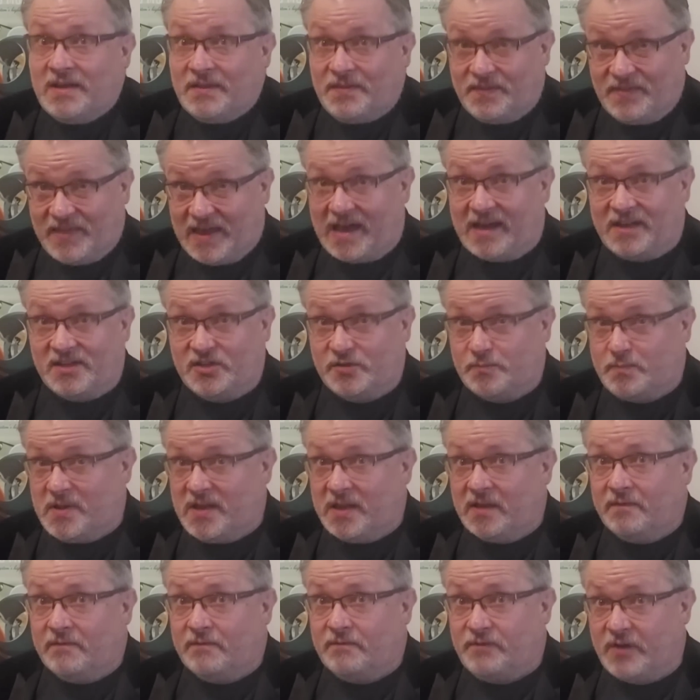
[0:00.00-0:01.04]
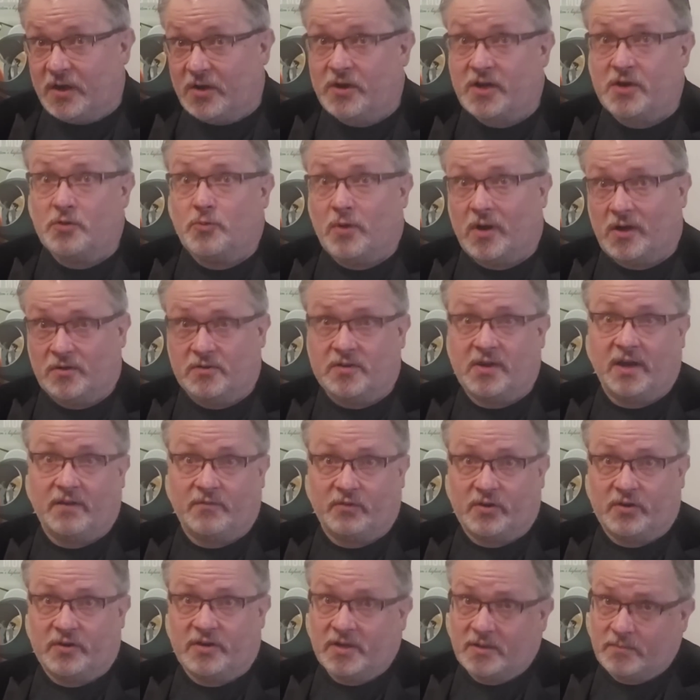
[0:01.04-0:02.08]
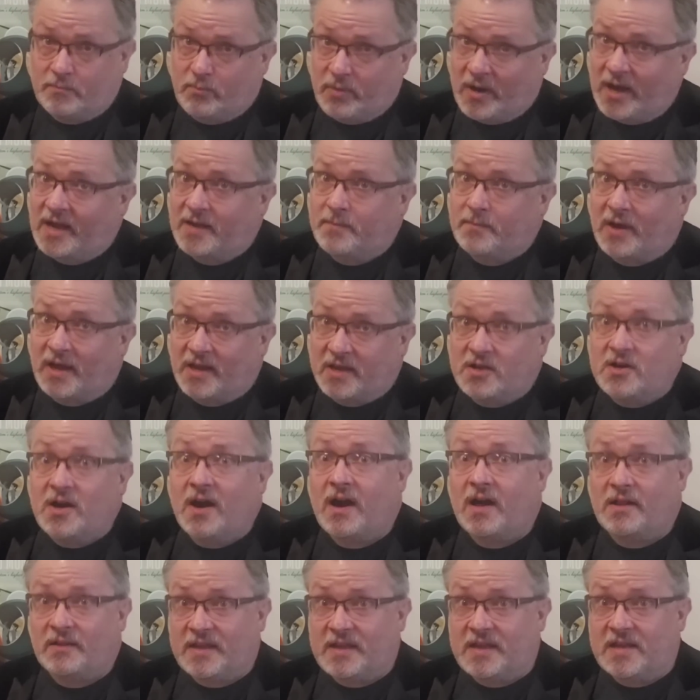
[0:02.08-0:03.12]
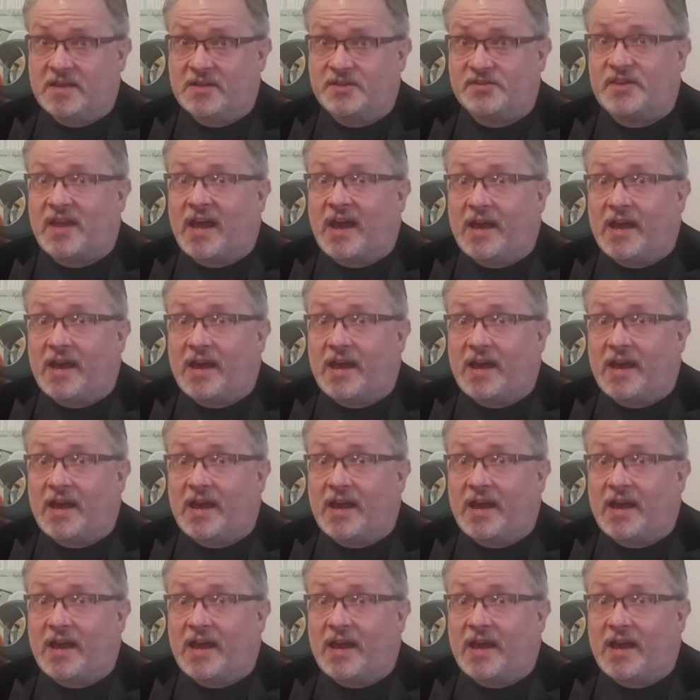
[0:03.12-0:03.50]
that's being very well covered by my colleagues,